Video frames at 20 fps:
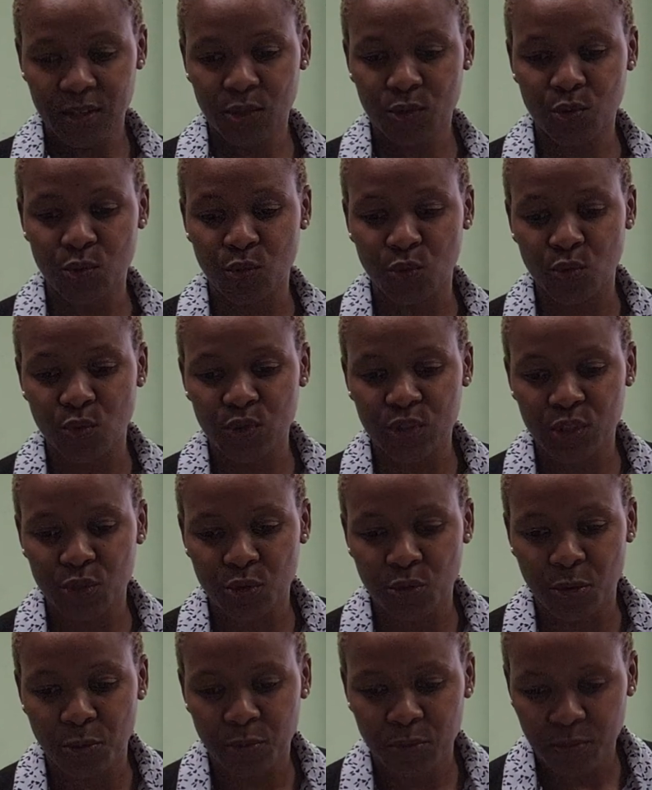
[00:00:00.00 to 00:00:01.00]
to
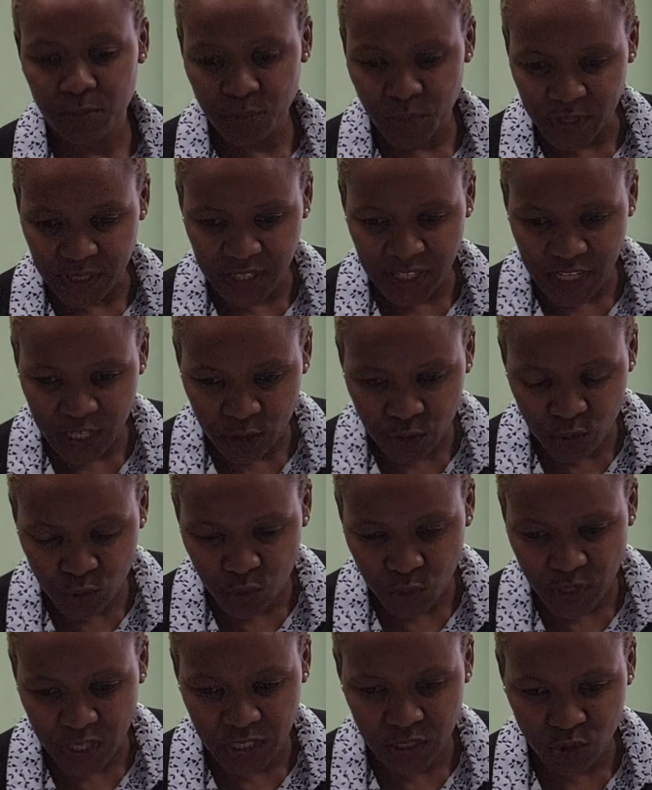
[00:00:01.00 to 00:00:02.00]

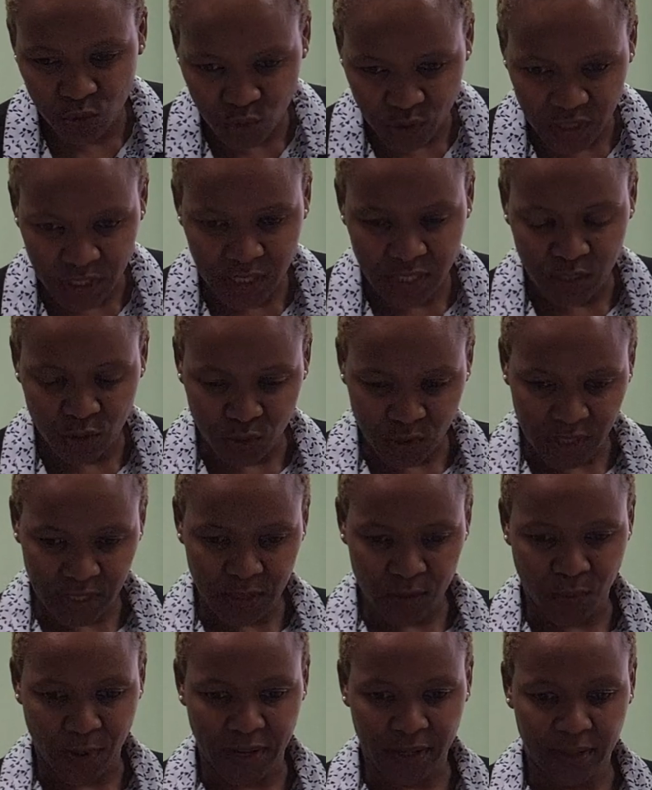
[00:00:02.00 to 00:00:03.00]
0.82 in
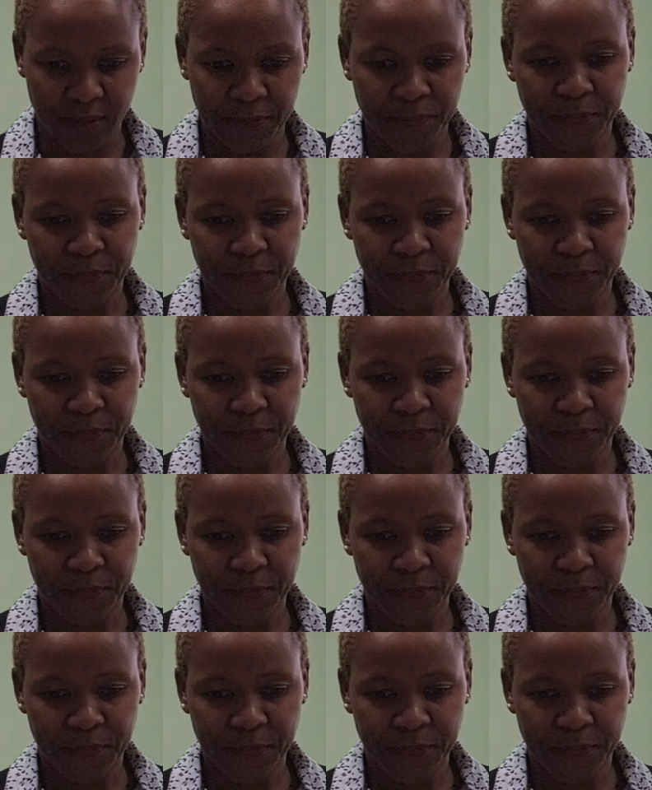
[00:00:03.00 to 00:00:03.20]
2021.